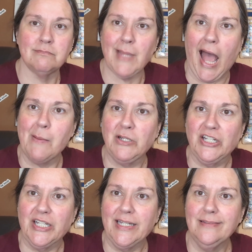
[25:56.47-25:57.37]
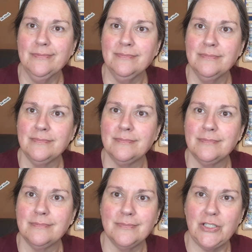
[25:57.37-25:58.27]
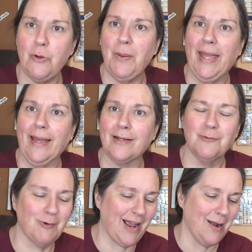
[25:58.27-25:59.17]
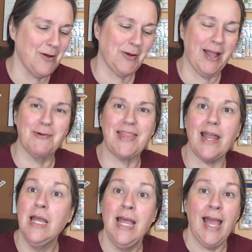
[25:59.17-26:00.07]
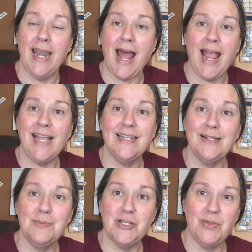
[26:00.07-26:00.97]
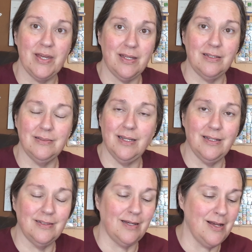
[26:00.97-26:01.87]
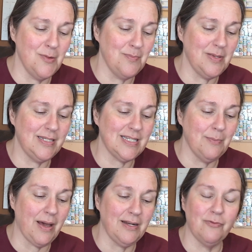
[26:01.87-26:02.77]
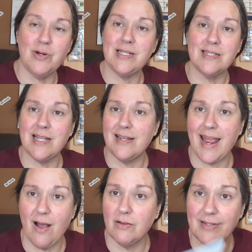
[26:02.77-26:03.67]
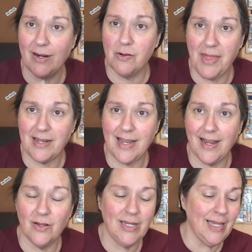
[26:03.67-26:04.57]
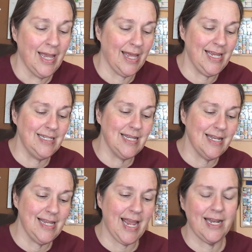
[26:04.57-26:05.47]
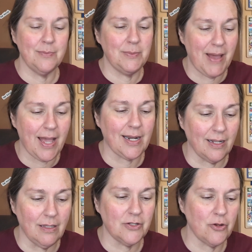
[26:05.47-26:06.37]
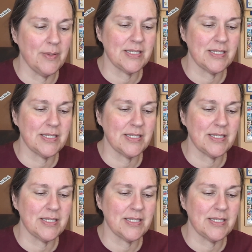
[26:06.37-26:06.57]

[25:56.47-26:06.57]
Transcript: I'm good. You pick, right? I'm okay with that. And I handed him to the Disembodied Voice and said, now narrow that down. And he did. He handed me back and I looked through him. I